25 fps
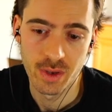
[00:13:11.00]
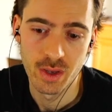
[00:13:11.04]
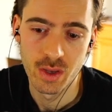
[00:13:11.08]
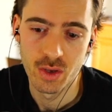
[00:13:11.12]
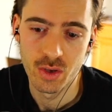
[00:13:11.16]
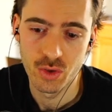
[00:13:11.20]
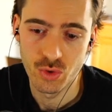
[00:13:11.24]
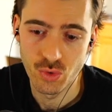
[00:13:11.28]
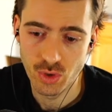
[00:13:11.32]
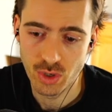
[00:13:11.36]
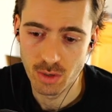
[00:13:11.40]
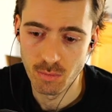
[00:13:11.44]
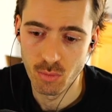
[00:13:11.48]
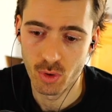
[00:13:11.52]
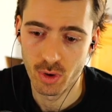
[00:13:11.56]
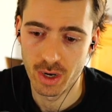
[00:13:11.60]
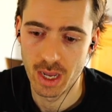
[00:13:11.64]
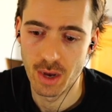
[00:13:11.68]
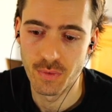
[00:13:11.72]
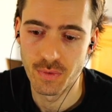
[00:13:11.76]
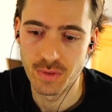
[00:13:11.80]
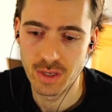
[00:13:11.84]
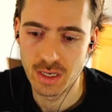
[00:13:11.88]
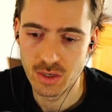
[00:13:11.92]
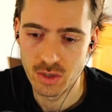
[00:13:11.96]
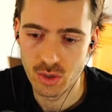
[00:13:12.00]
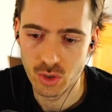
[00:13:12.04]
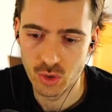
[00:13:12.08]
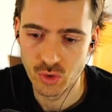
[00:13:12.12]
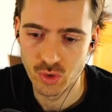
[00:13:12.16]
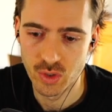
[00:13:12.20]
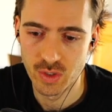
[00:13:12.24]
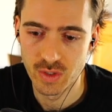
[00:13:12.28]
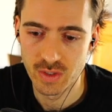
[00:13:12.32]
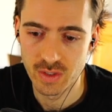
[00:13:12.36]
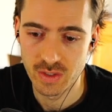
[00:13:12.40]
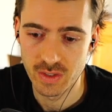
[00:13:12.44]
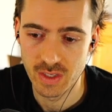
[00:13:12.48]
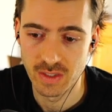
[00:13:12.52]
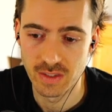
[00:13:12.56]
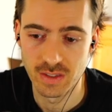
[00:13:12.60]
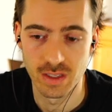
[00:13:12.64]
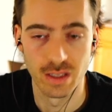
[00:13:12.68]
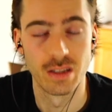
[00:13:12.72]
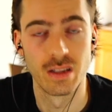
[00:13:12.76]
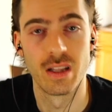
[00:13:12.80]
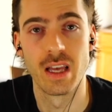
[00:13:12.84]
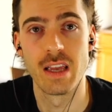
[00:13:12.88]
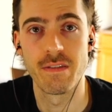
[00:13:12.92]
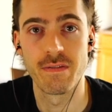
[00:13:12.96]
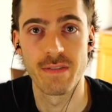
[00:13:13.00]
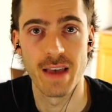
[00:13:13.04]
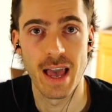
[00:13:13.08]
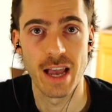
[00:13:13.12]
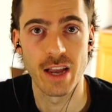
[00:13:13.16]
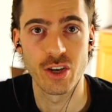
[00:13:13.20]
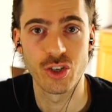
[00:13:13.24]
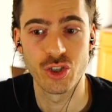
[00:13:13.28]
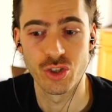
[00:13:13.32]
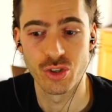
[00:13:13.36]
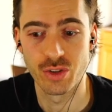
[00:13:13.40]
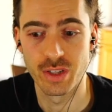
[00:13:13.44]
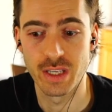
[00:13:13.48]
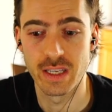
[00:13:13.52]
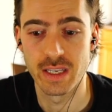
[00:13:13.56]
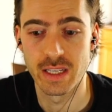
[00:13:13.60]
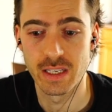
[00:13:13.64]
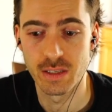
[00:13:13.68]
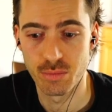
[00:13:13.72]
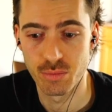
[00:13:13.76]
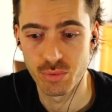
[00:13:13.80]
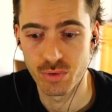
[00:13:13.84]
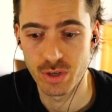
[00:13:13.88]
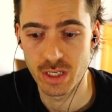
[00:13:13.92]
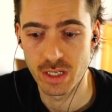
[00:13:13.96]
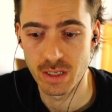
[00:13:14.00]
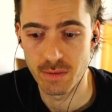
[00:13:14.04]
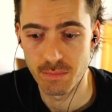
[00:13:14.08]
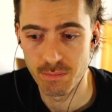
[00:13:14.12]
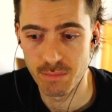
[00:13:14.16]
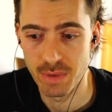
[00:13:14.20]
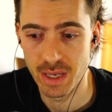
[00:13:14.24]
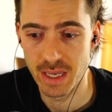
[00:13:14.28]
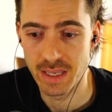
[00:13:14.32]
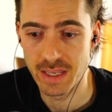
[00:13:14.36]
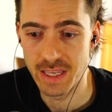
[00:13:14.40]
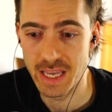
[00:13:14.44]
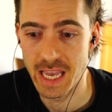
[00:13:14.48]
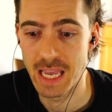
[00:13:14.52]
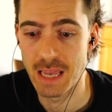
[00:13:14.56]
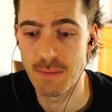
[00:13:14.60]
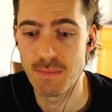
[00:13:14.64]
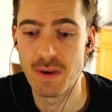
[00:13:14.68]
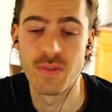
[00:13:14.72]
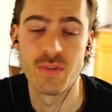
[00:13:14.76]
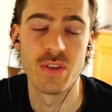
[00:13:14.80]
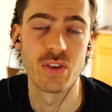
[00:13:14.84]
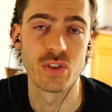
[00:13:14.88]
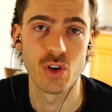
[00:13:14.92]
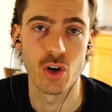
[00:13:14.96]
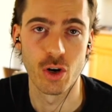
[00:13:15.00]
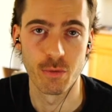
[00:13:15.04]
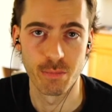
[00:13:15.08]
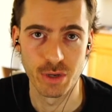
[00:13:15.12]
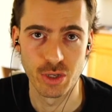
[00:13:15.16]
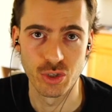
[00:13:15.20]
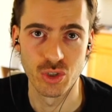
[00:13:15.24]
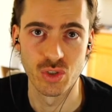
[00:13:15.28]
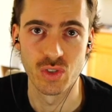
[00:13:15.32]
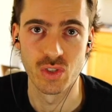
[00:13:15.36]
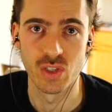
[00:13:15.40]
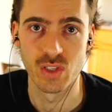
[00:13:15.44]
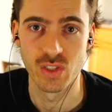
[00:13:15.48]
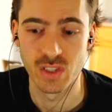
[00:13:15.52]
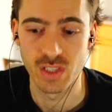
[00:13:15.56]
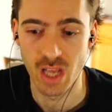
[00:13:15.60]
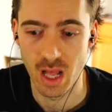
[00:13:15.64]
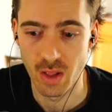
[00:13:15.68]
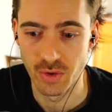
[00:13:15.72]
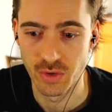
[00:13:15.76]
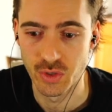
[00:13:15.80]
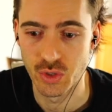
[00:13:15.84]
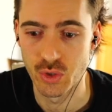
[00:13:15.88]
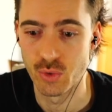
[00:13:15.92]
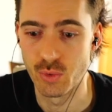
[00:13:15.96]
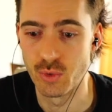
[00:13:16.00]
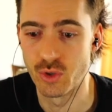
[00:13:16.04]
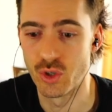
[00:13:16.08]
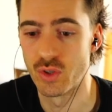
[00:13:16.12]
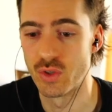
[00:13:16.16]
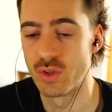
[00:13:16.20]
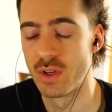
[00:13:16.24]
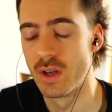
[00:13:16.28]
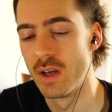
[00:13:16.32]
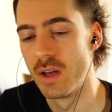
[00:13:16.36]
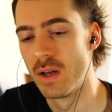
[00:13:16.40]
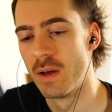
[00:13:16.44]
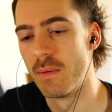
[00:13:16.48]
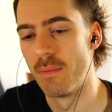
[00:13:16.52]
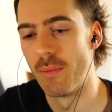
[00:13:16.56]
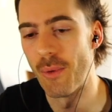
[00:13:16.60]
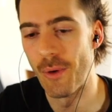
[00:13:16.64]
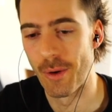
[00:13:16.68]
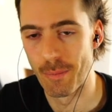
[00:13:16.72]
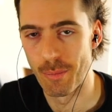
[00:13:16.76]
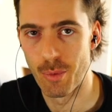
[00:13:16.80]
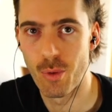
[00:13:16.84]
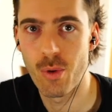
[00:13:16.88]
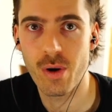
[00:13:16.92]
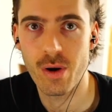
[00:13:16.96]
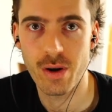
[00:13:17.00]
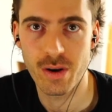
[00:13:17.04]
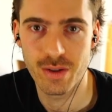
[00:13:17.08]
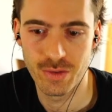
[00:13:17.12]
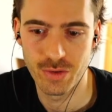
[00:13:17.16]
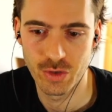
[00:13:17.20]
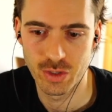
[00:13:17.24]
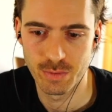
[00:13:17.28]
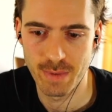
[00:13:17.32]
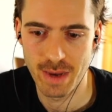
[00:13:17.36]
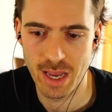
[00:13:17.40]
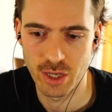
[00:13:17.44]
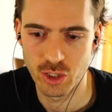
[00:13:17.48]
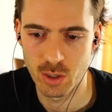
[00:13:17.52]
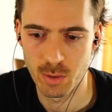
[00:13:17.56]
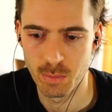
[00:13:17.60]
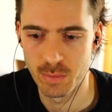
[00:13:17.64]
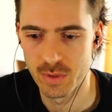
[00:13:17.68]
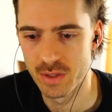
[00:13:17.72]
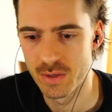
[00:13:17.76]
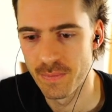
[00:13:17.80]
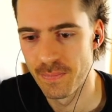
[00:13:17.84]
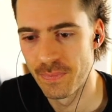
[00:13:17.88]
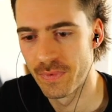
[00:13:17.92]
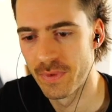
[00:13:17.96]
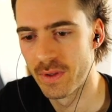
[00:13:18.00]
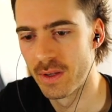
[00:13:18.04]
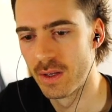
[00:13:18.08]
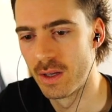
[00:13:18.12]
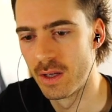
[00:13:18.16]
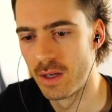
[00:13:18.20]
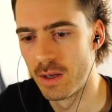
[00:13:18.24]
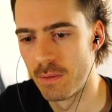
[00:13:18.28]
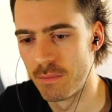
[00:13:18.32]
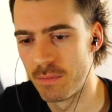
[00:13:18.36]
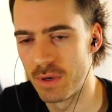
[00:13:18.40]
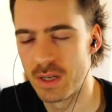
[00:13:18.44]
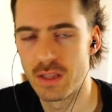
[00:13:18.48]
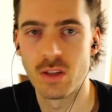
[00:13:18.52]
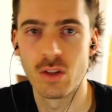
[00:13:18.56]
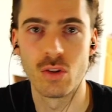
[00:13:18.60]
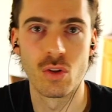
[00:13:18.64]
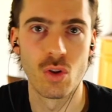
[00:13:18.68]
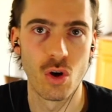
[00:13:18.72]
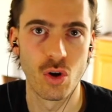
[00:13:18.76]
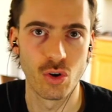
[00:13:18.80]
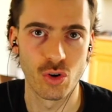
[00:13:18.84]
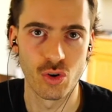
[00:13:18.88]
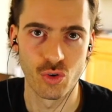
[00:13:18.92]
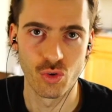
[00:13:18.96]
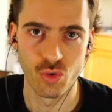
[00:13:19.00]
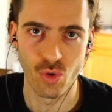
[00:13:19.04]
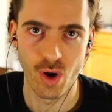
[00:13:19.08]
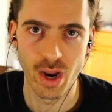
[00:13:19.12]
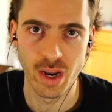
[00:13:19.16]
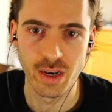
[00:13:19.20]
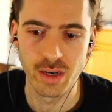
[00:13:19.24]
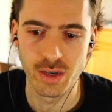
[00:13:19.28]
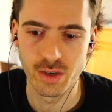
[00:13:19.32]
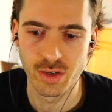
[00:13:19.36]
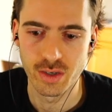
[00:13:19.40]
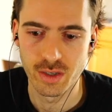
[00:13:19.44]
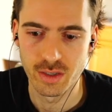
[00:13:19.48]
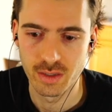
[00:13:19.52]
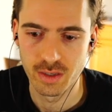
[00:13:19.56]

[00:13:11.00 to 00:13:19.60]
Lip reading: you can board out the Indulgence, since the life actually is pretty big game, and this card pitches to Solitude, which is more important in those matchups. But in the longer, grindier